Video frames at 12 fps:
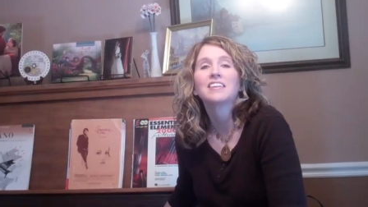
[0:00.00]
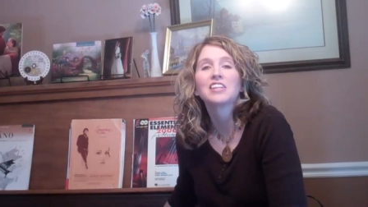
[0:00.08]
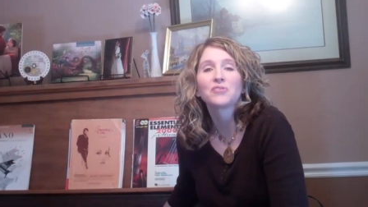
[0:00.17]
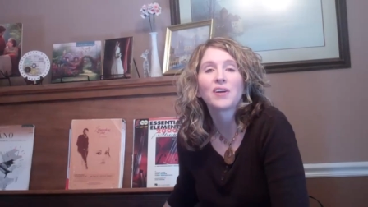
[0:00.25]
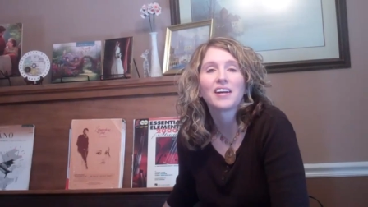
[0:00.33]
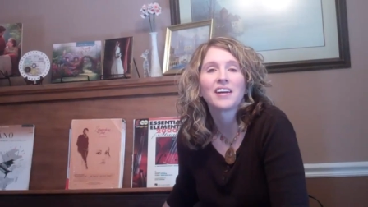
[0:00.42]

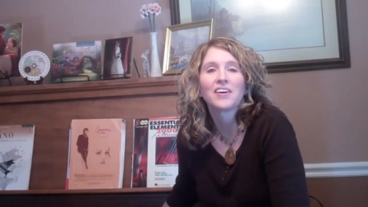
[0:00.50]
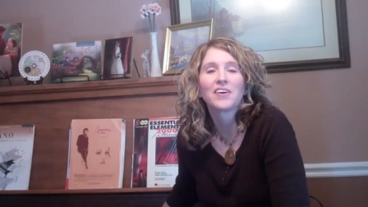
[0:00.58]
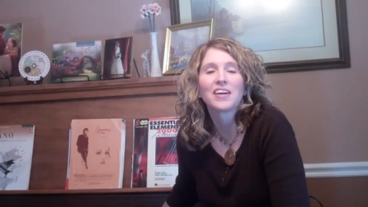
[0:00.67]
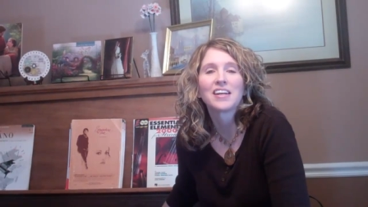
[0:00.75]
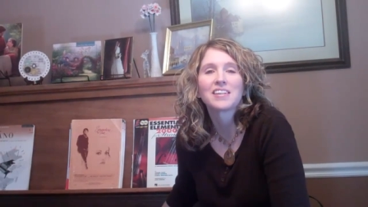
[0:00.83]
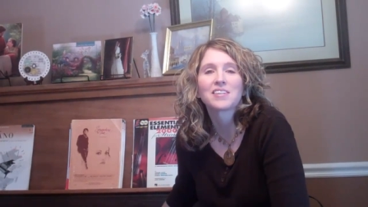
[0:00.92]
This right
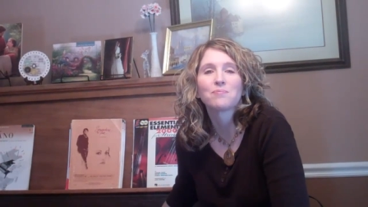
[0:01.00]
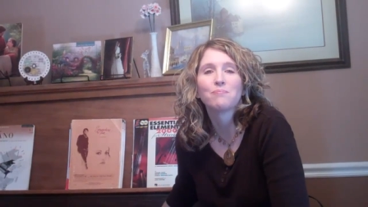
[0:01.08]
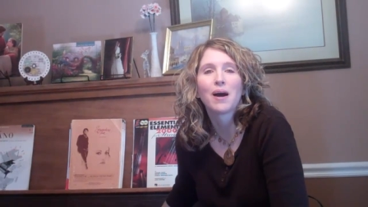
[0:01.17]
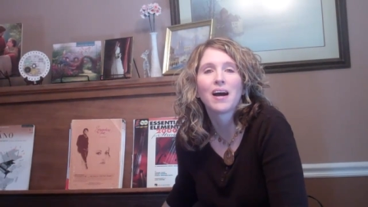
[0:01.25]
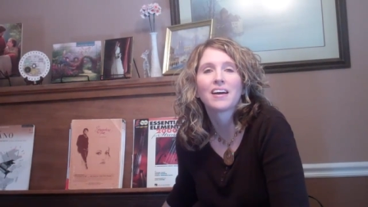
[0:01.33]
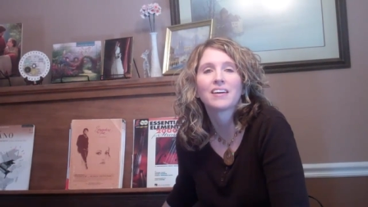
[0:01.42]
here is
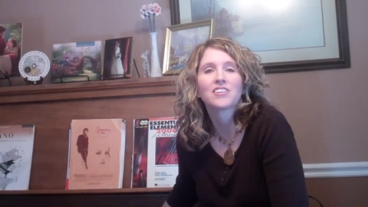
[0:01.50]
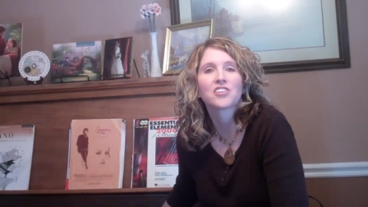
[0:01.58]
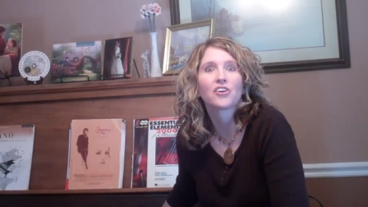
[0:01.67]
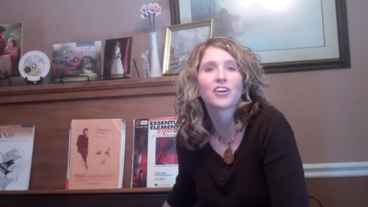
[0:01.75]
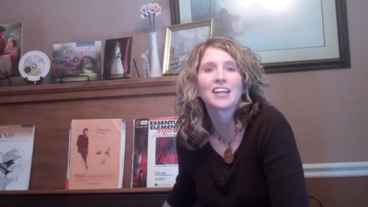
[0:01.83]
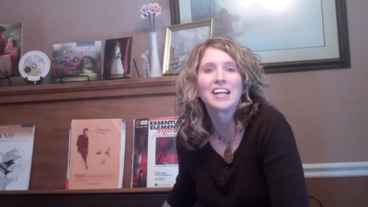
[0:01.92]
my
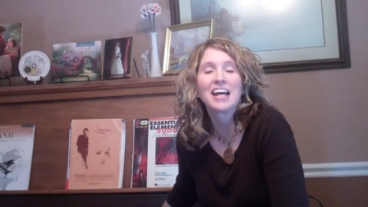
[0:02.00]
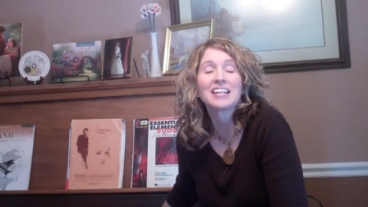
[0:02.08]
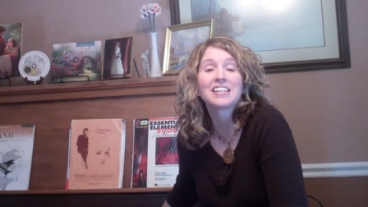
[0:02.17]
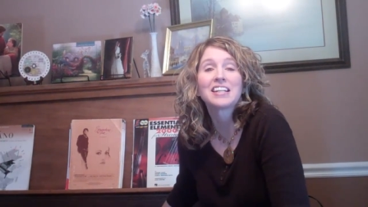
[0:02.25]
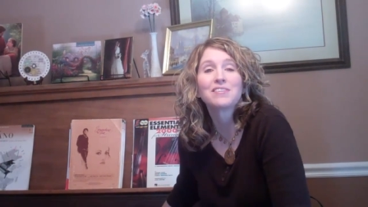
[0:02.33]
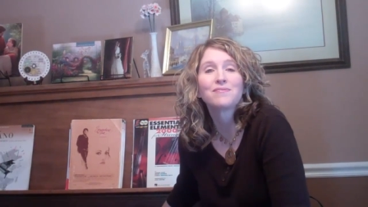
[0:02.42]
circa
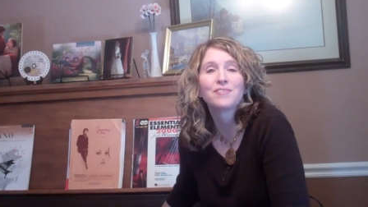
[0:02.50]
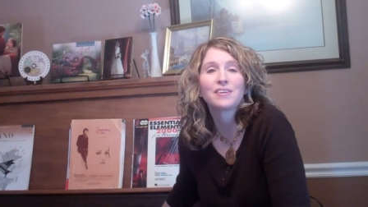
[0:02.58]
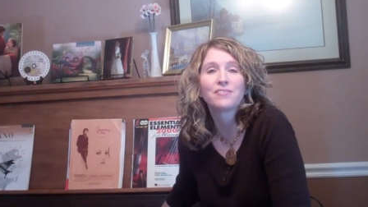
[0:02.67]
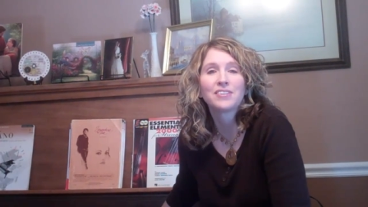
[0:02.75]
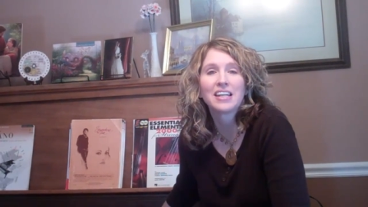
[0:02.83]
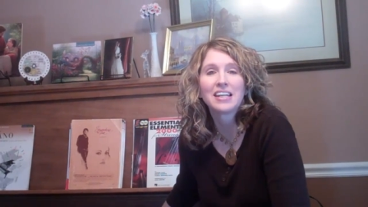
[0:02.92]

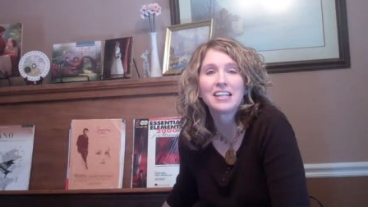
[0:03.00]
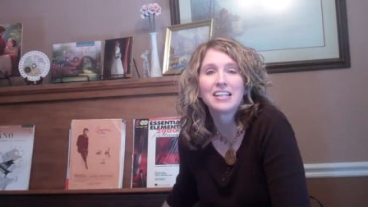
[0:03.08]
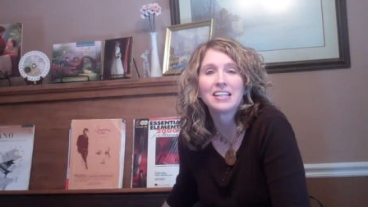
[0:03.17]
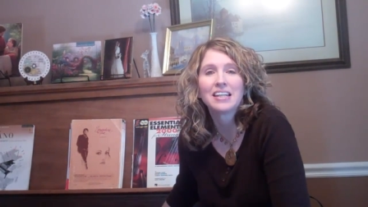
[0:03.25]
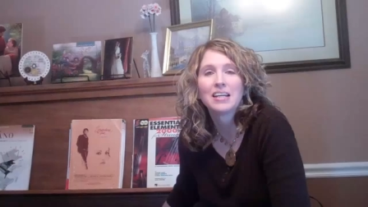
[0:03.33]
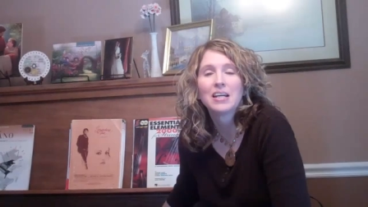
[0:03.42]

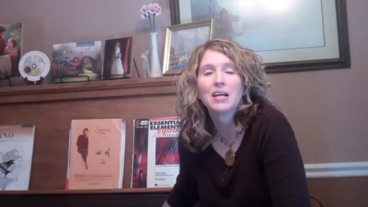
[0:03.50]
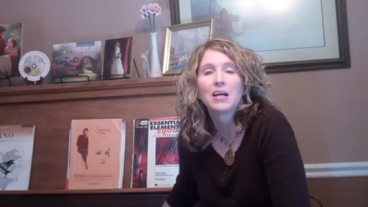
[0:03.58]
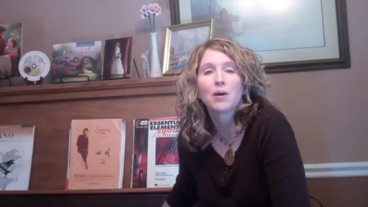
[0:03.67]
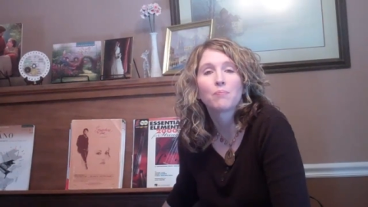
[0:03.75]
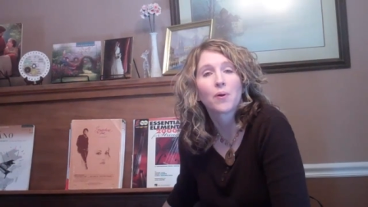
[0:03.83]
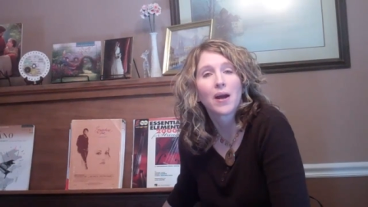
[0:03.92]
1915
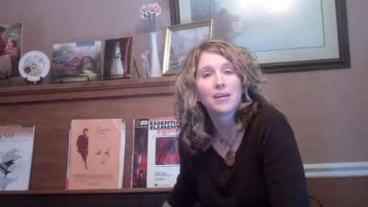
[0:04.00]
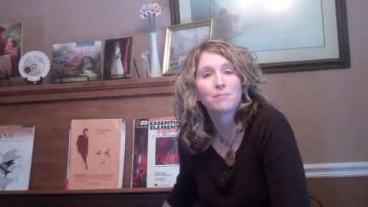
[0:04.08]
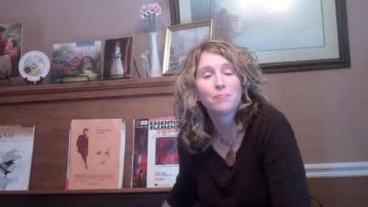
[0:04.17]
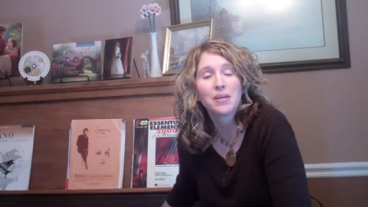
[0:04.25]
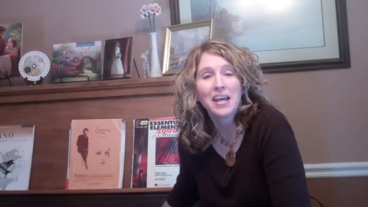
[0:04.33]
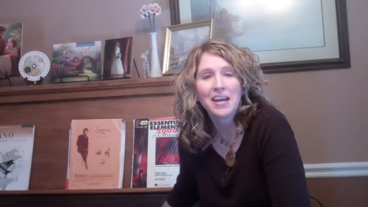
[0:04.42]
upright
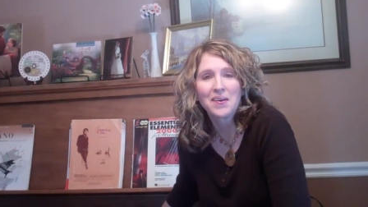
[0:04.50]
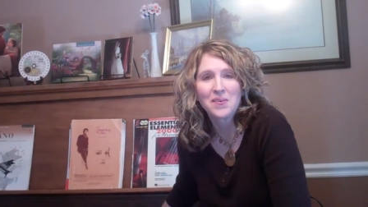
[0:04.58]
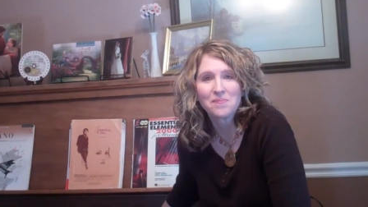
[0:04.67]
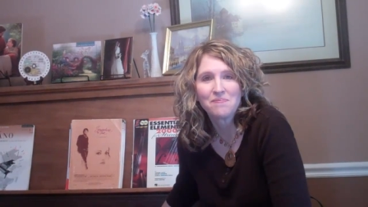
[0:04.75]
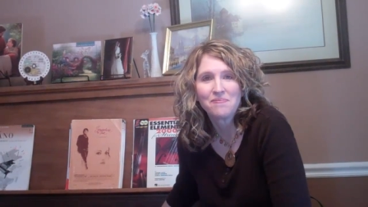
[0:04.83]
piano.